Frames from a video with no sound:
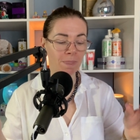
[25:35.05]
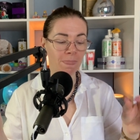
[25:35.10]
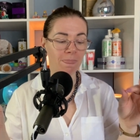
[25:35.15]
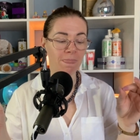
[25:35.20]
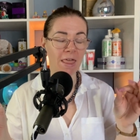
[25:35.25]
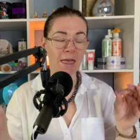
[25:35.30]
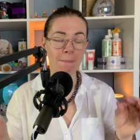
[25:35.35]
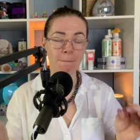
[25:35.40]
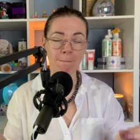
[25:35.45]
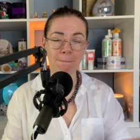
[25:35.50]

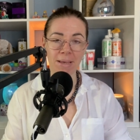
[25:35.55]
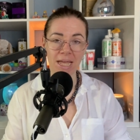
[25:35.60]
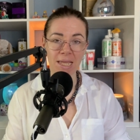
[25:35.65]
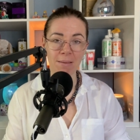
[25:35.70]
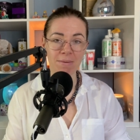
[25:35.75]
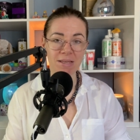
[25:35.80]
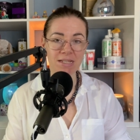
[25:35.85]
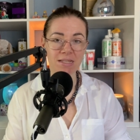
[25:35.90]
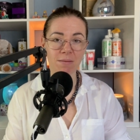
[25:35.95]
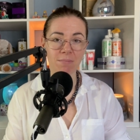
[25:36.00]
There may
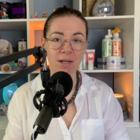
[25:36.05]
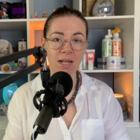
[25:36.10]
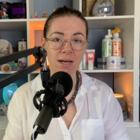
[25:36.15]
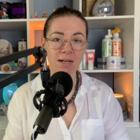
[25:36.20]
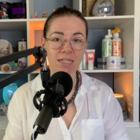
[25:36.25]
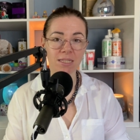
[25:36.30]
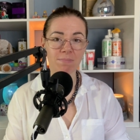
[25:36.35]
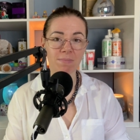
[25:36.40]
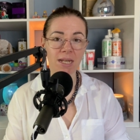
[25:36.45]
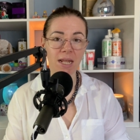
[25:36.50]
be some
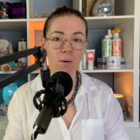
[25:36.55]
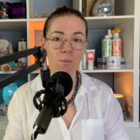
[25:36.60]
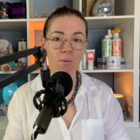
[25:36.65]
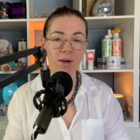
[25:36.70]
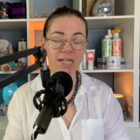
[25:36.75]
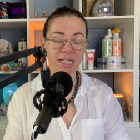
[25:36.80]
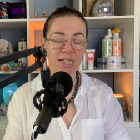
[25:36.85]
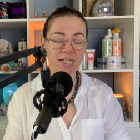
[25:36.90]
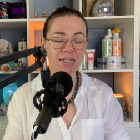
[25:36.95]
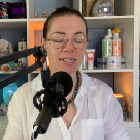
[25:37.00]
last minute
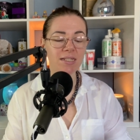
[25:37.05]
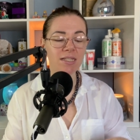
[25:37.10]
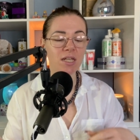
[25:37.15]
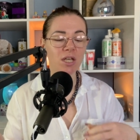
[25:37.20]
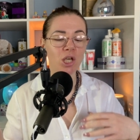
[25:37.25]
weddings.